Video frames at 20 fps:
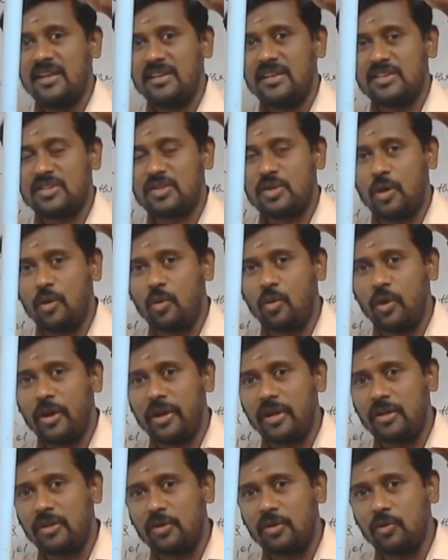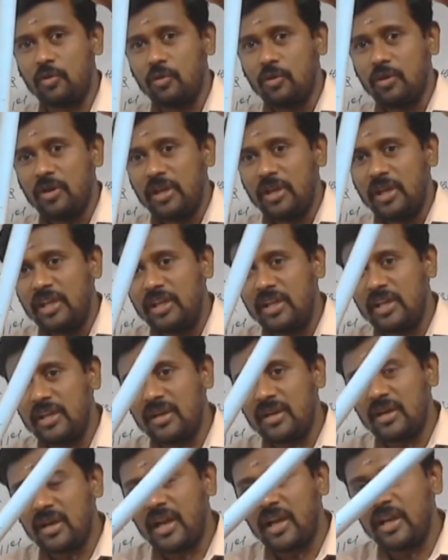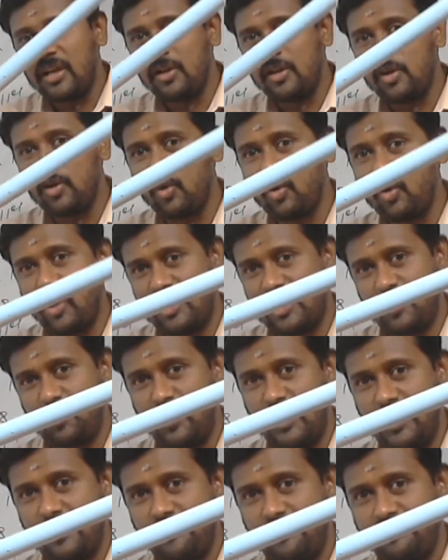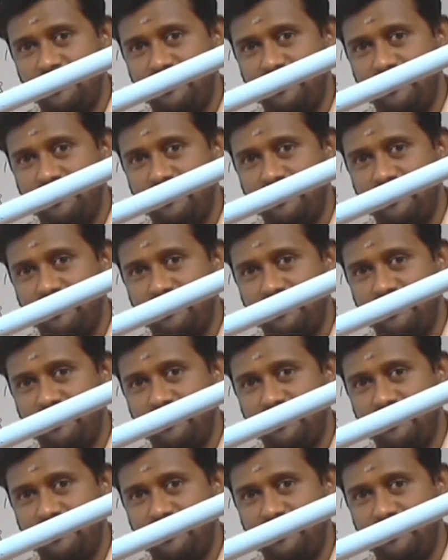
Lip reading: is now going to inclined to HP.